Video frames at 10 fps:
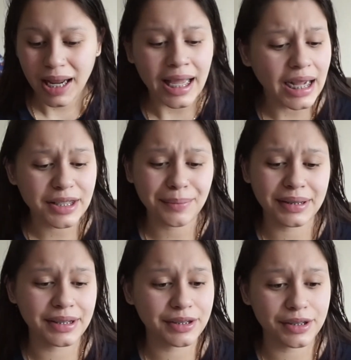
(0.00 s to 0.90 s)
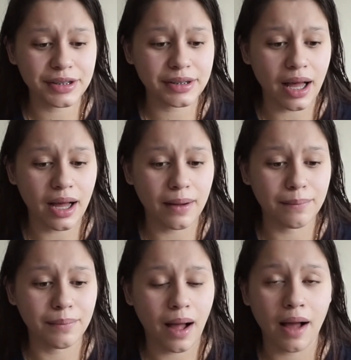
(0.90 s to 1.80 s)
I got to my sister's
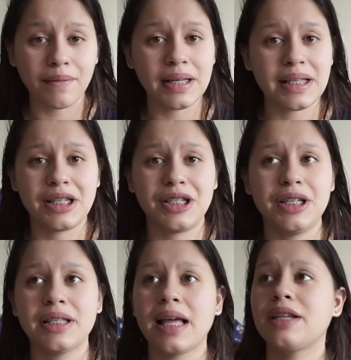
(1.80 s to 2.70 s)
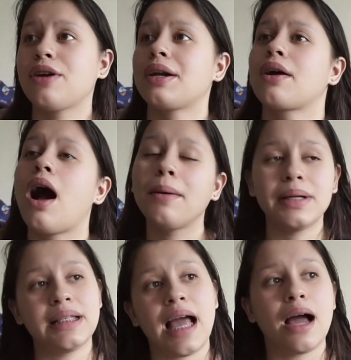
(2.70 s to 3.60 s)
office, and she's, like, trying to calm
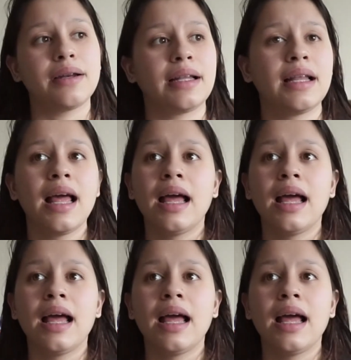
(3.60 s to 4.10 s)
me down, and